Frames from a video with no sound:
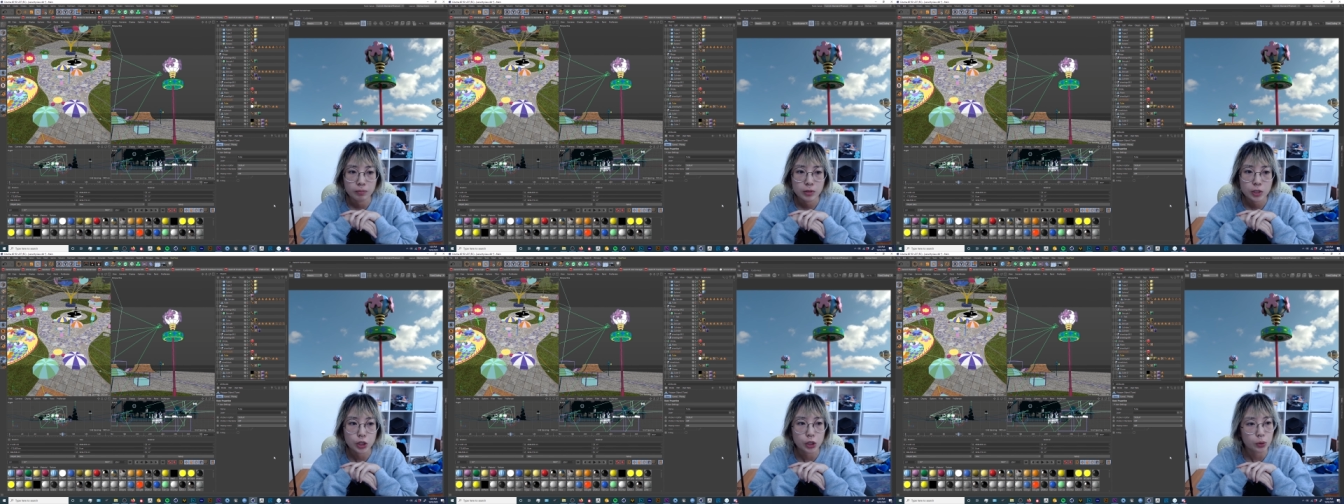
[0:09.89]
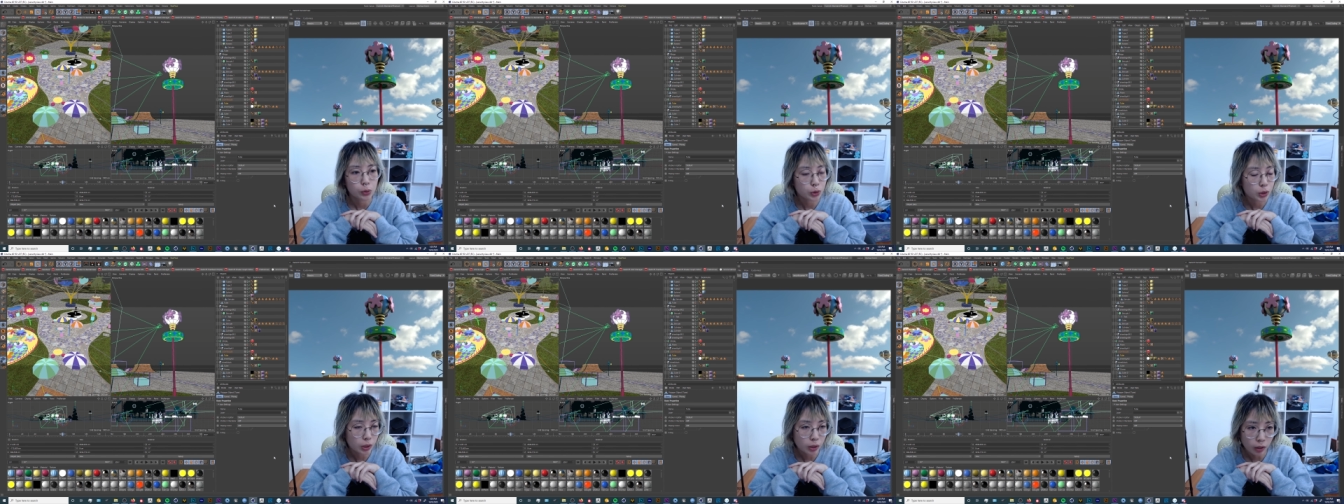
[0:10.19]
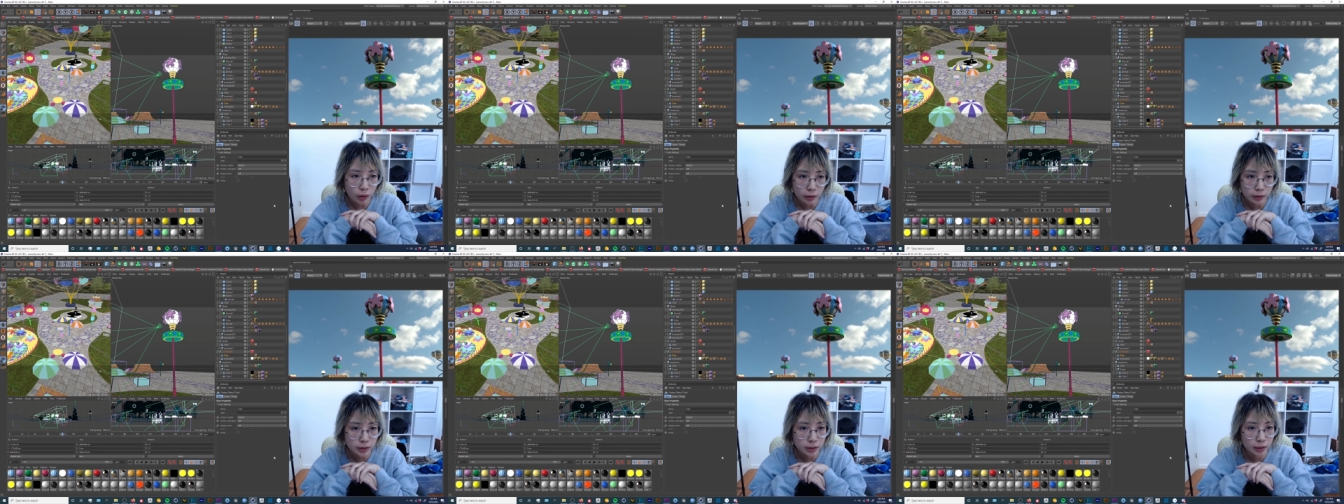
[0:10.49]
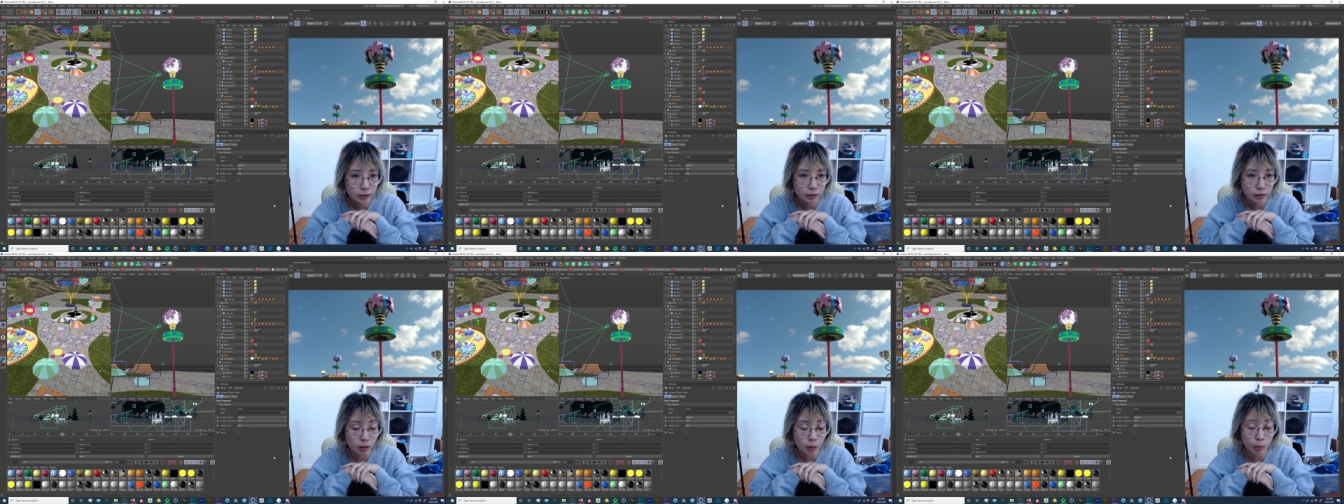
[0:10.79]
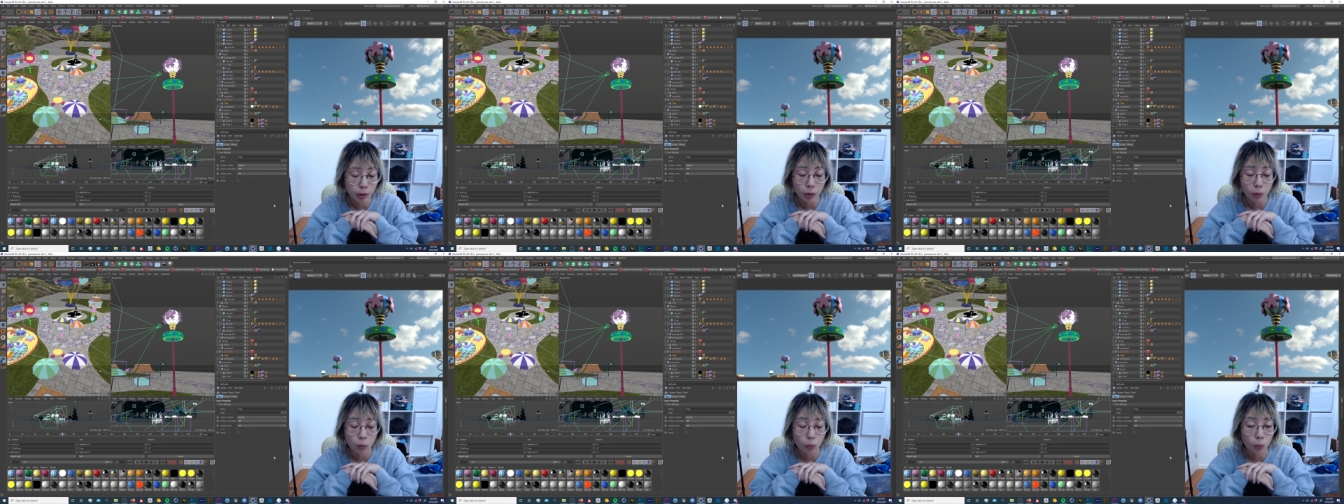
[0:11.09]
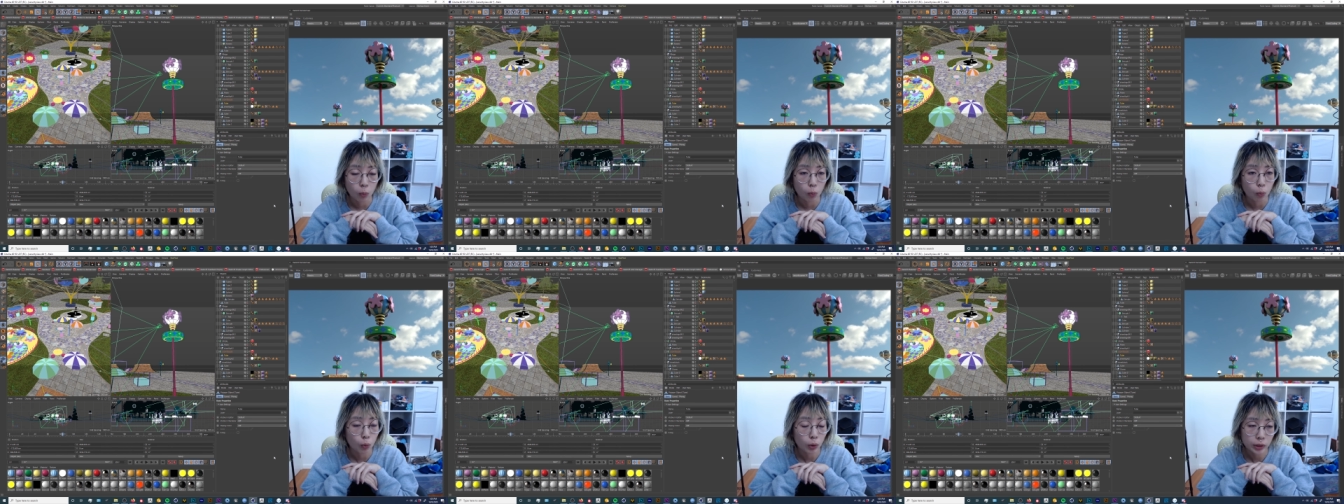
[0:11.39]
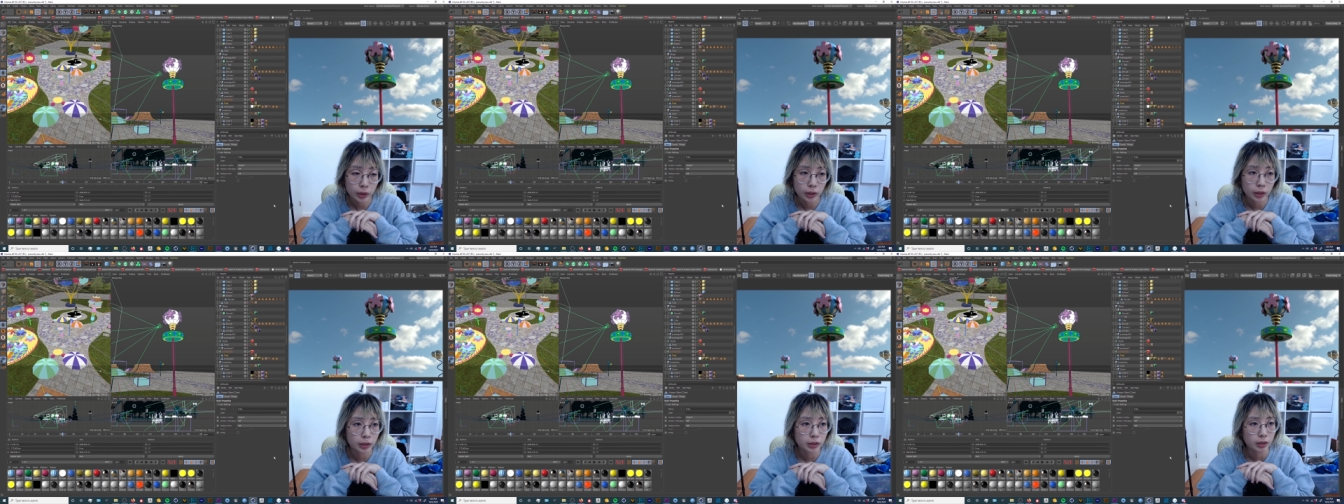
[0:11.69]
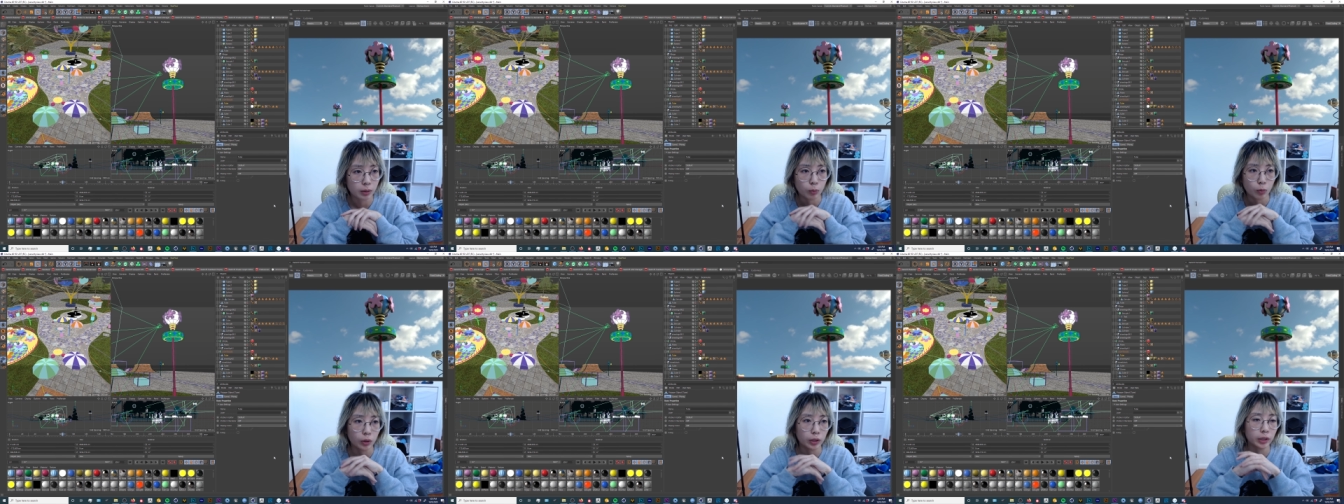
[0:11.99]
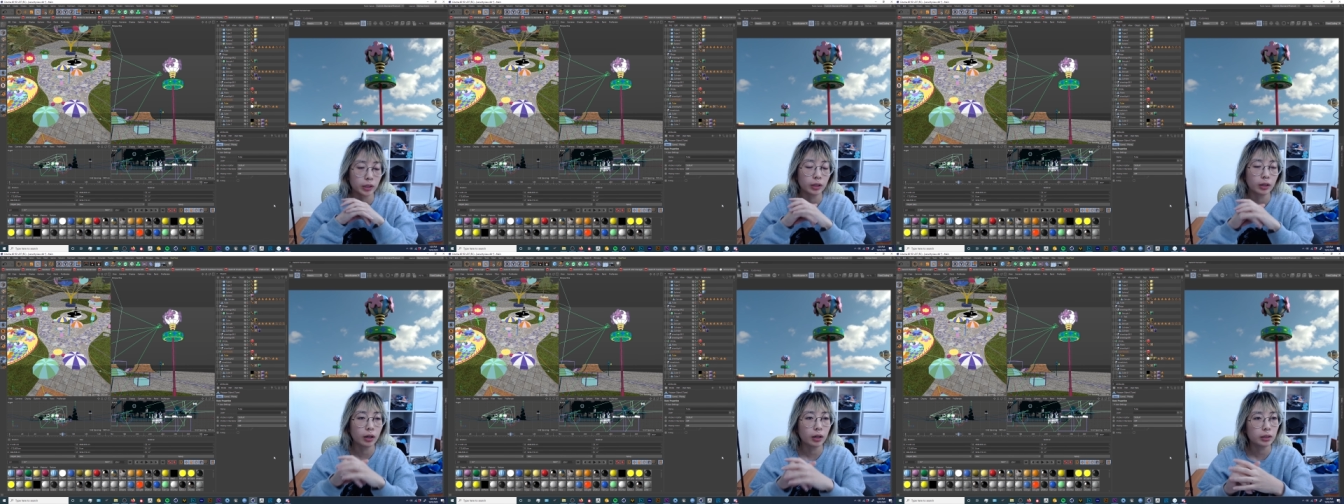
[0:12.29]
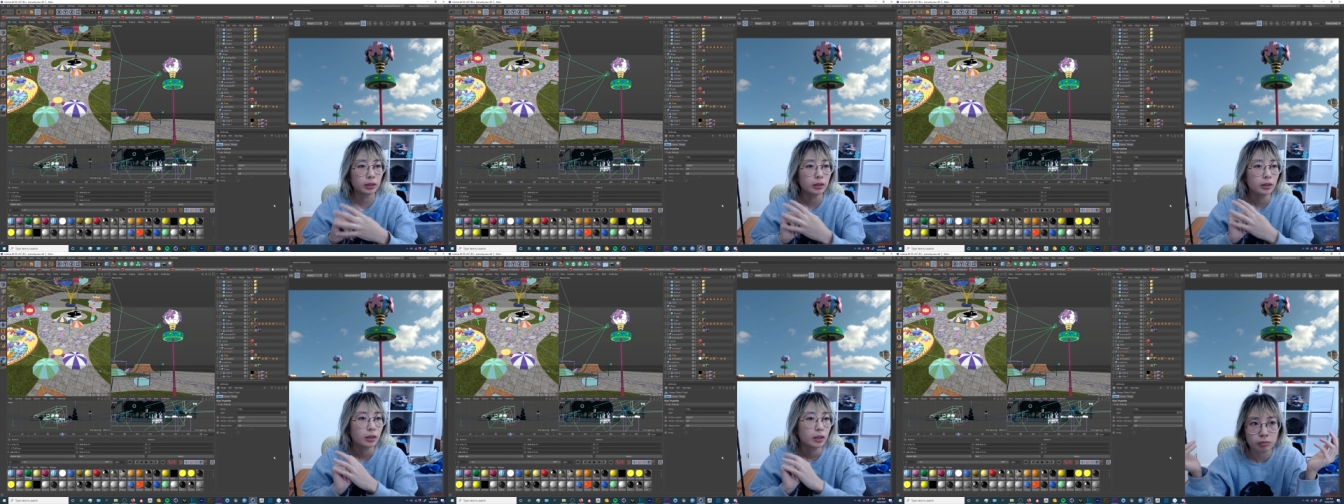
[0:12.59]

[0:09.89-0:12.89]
juicy content about what it is I'm working on.